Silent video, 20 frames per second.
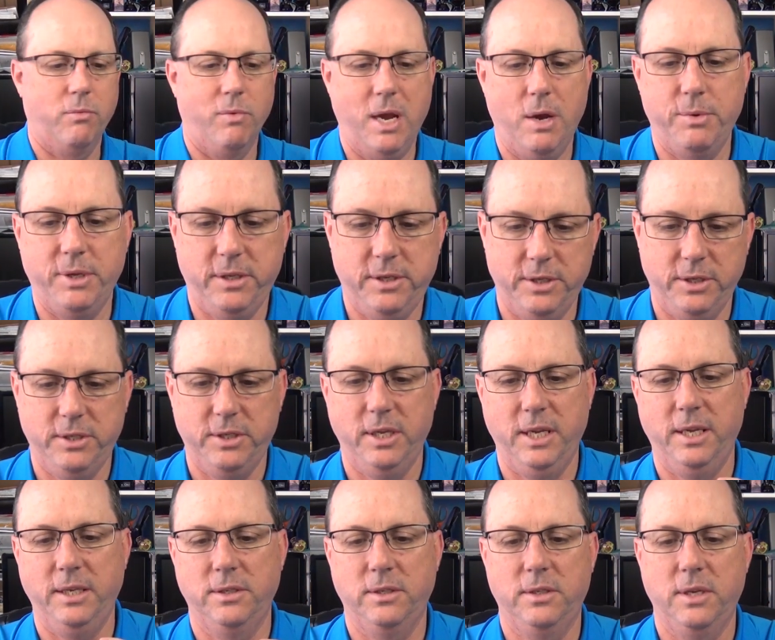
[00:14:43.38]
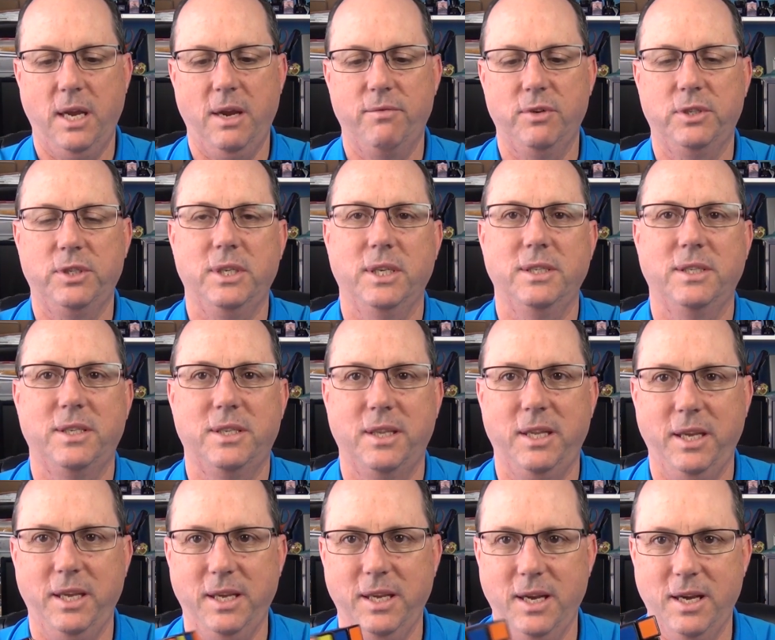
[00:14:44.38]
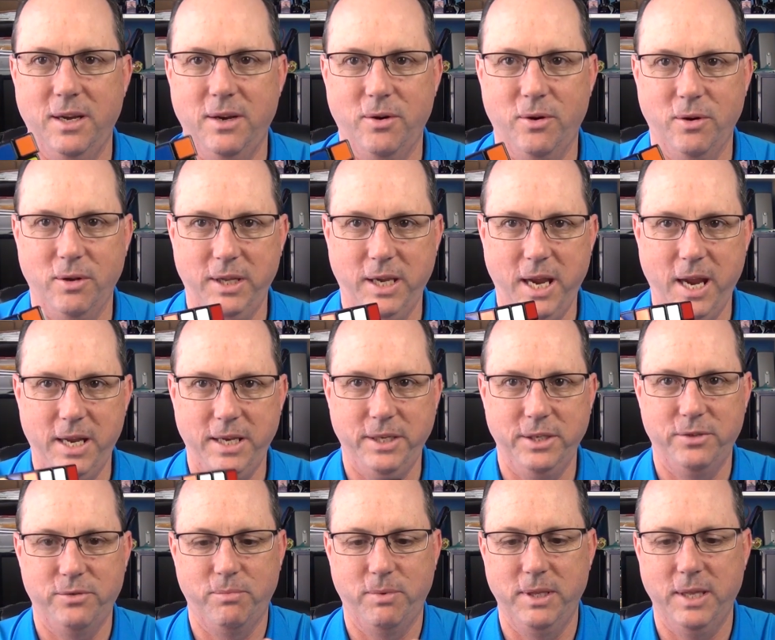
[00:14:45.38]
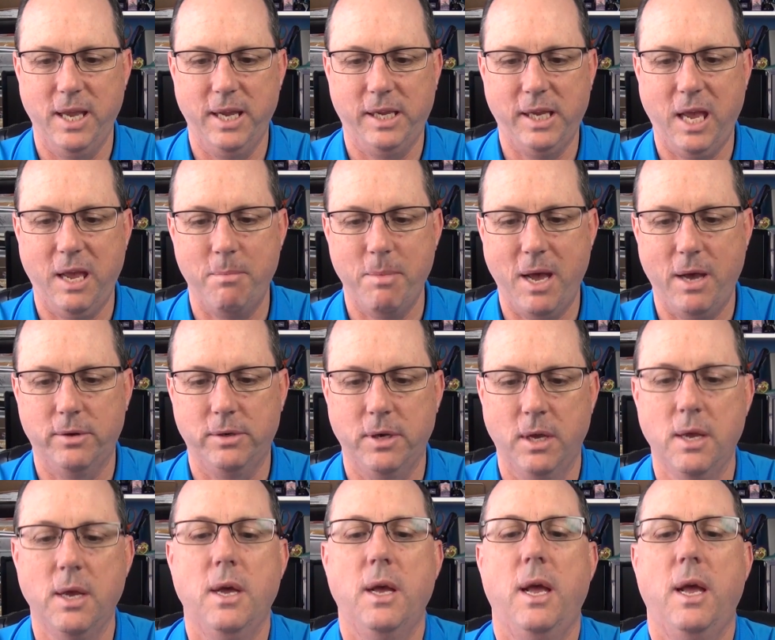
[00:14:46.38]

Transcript: around with those things ever since the uh, early eighties when they came out,